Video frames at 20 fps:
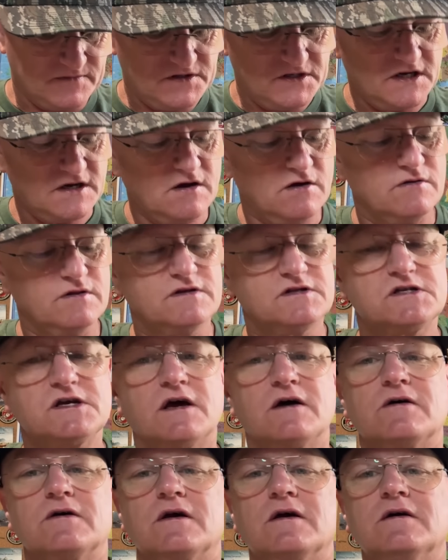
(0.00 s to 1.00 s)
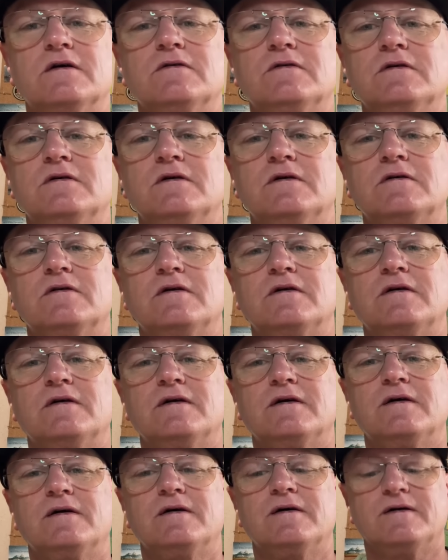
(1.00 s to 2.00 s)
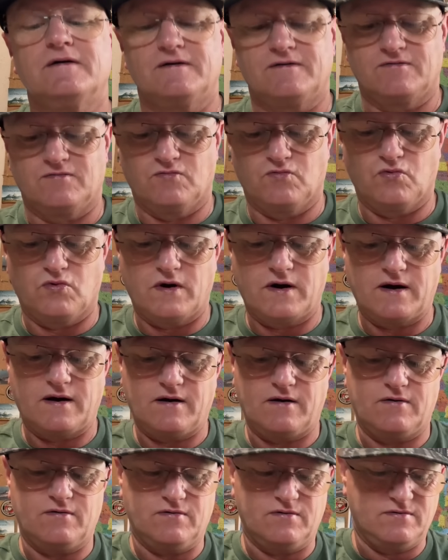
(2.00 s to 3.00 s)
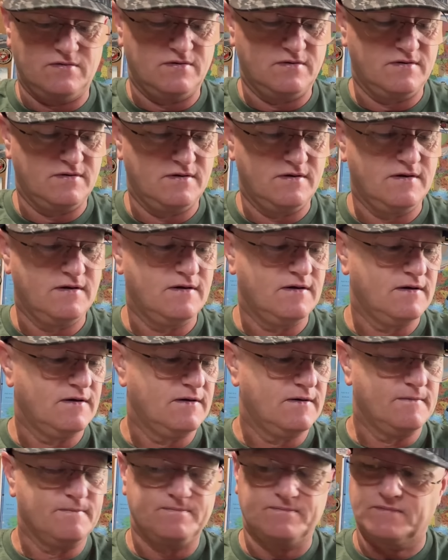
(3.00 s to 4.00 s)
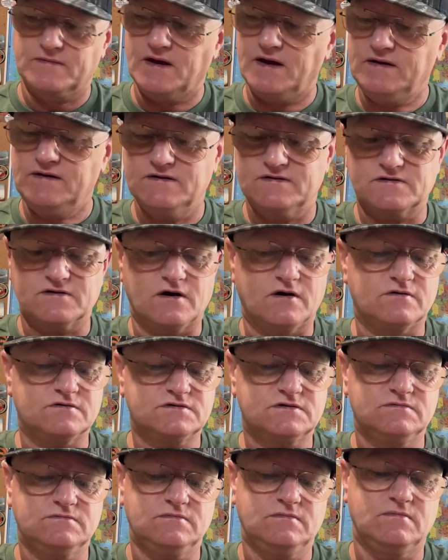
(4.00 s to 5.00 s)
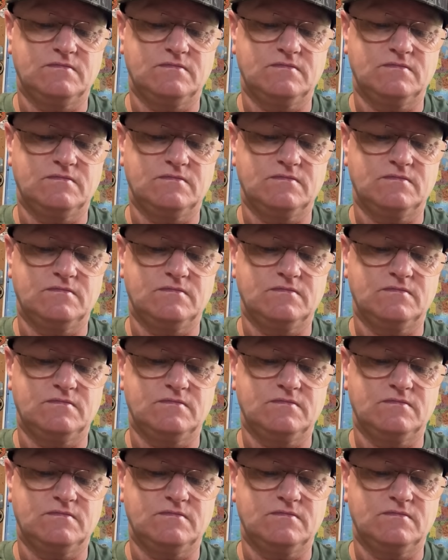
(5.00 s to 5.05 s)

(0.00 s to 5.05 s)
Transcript: Check all this out, yo. Wow. Ain't this awesome?